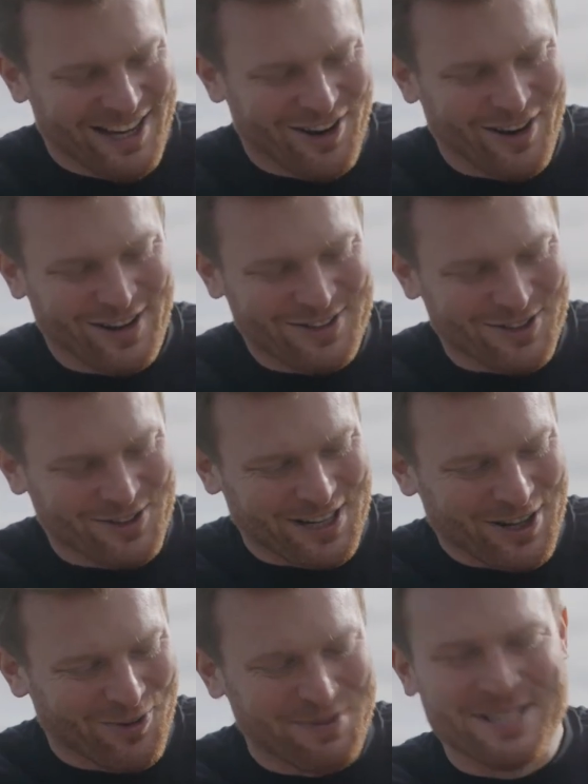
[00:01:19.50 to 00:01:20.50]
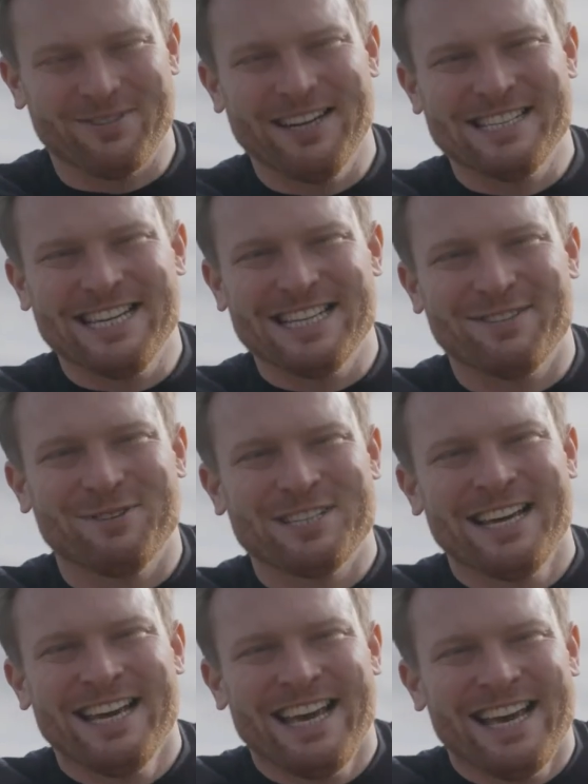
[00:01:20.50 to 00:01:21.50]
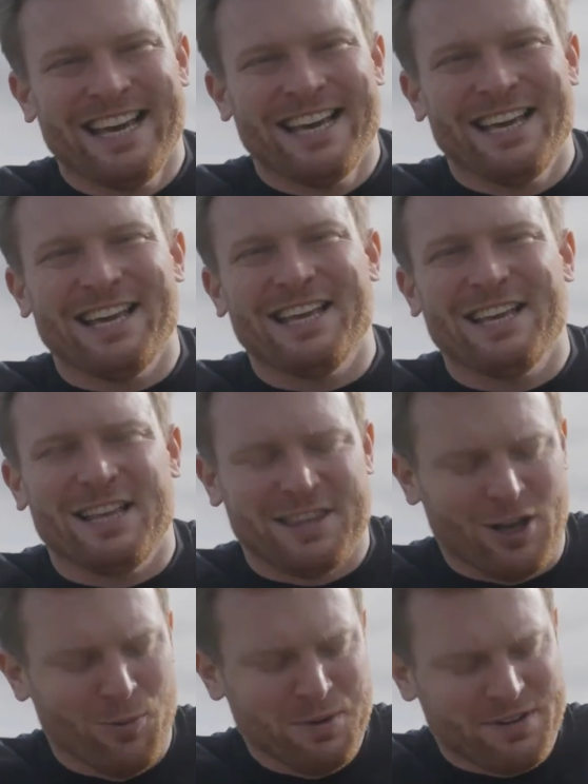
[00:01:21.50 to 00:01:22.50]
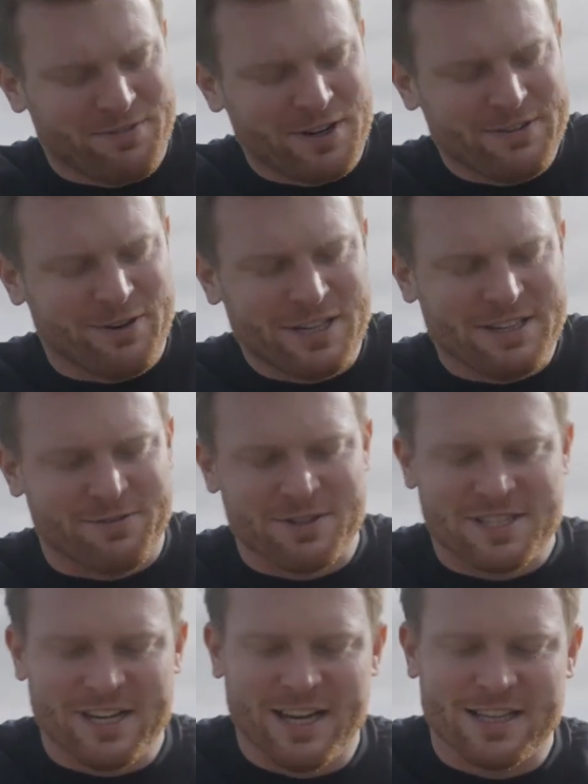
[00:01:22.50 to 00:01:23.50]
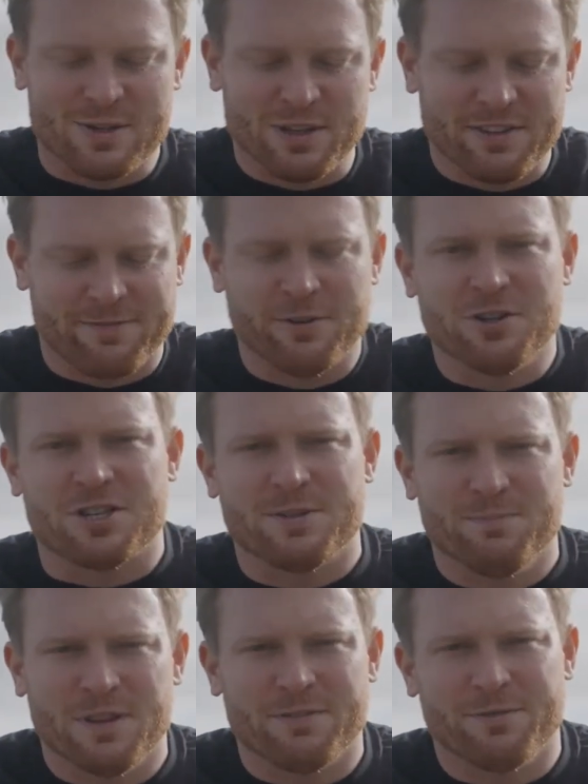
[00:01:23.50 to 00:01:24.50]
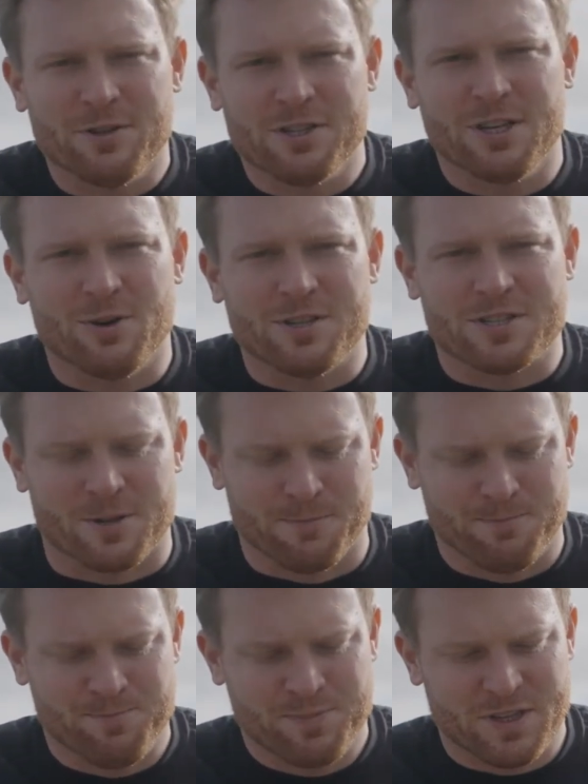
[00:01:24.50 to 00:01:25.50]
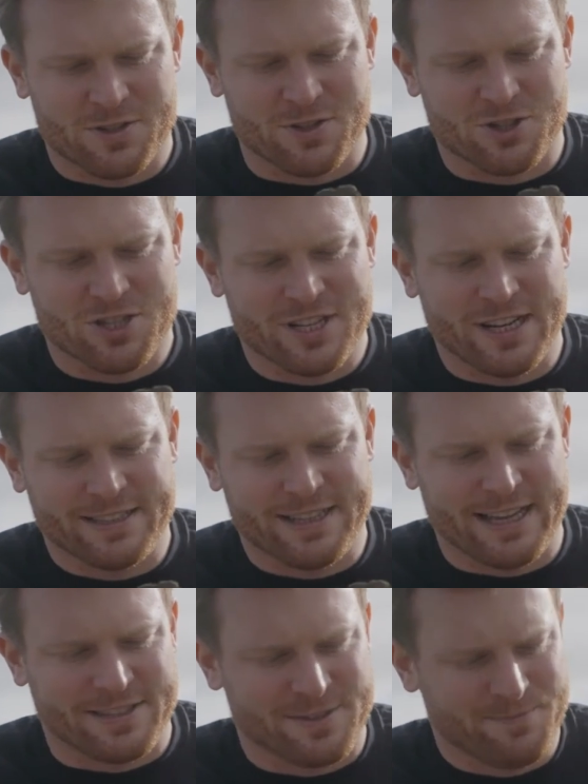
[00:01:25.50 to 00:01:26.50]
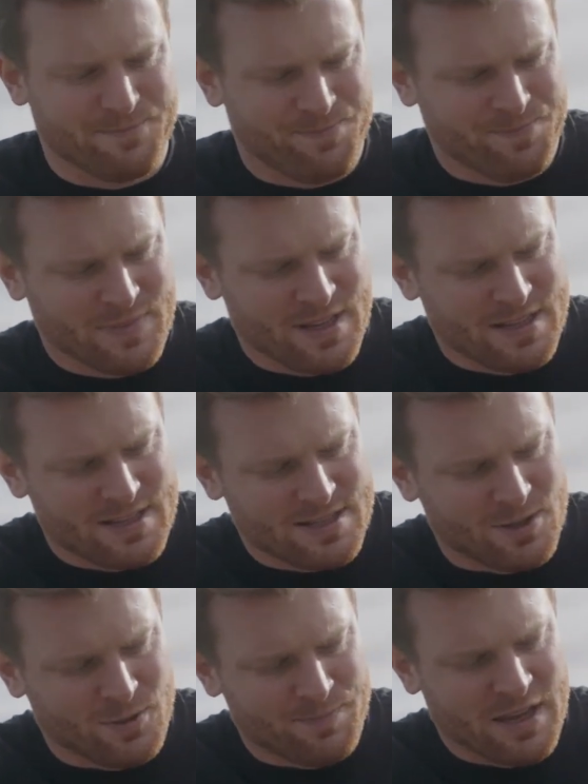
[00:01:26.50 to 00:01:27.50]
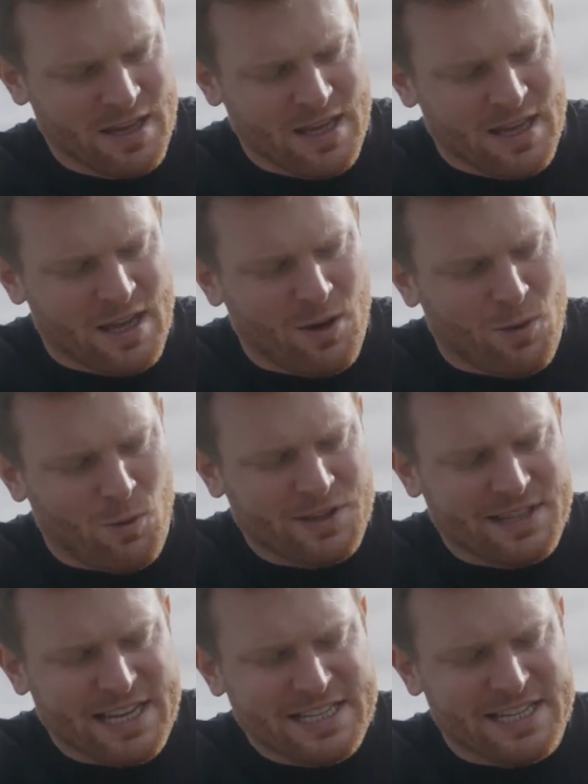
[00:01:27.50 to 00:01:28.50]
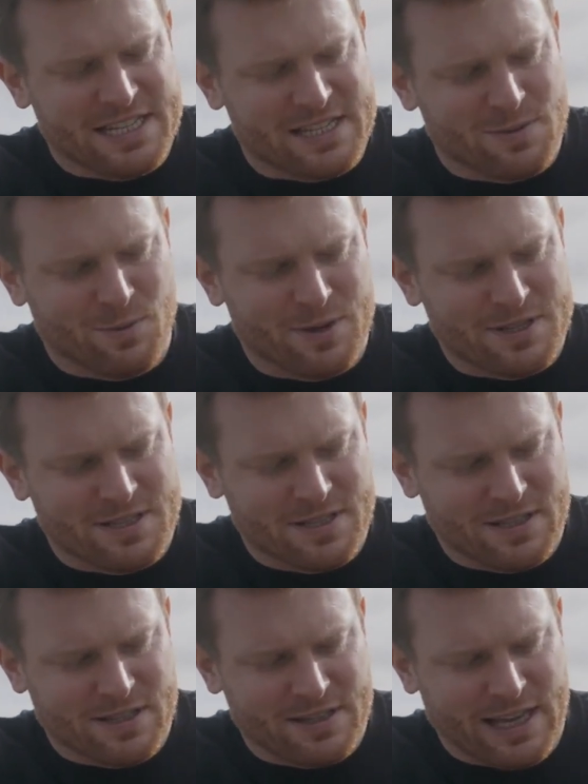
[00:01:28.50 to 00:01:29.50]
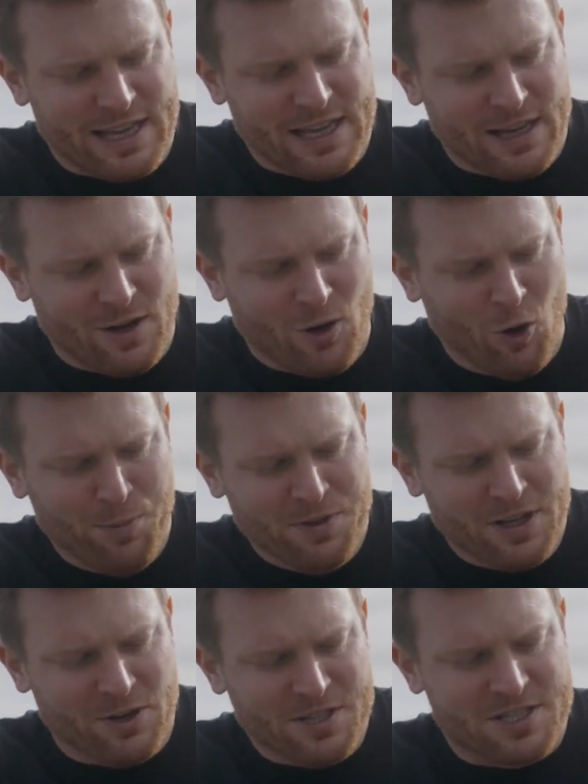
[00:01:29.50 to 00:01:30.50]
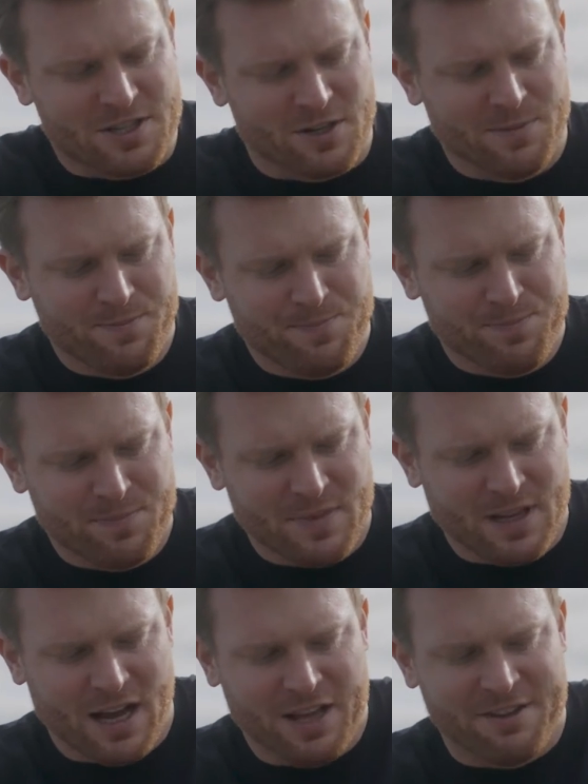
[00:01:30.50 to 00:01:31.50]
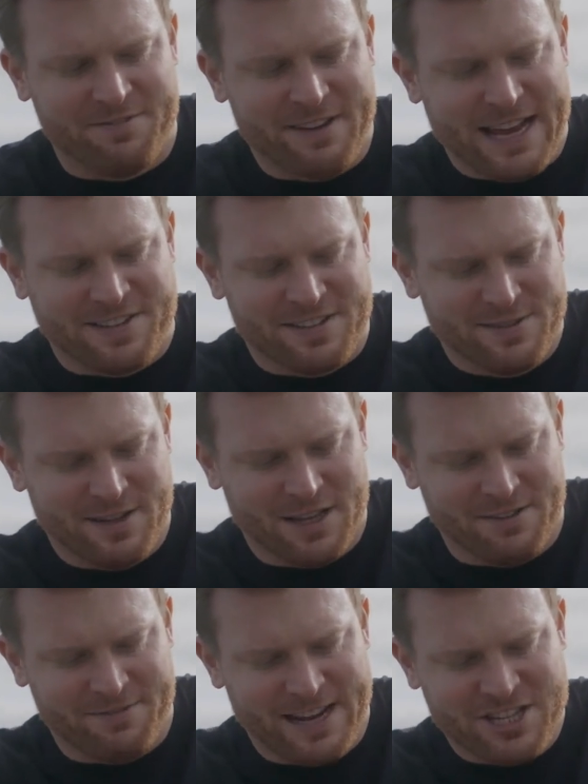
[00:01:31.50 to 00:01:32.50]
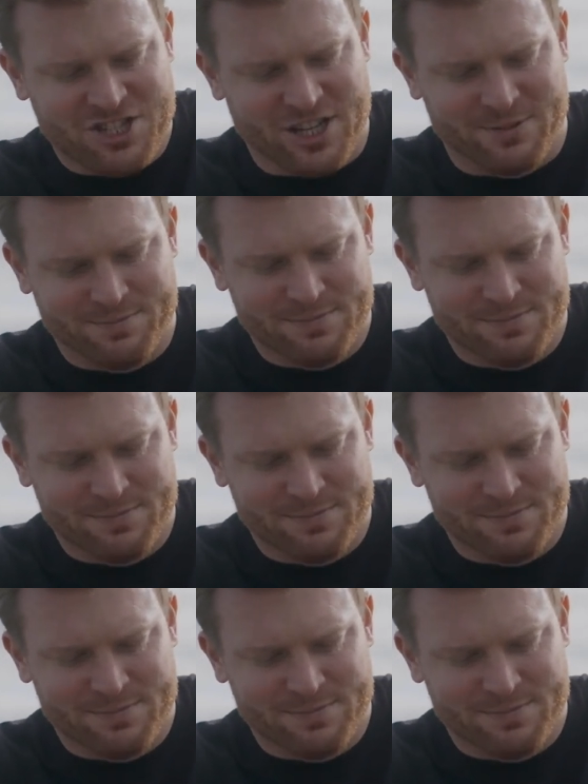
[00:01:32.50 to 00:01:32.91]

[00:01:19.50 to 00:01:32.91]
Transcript: I don't know, can I open as well as he did, but they open a very, very different style. So in the front of the oyster, so just like that. So what they did was they opened the oyster on the flat shell.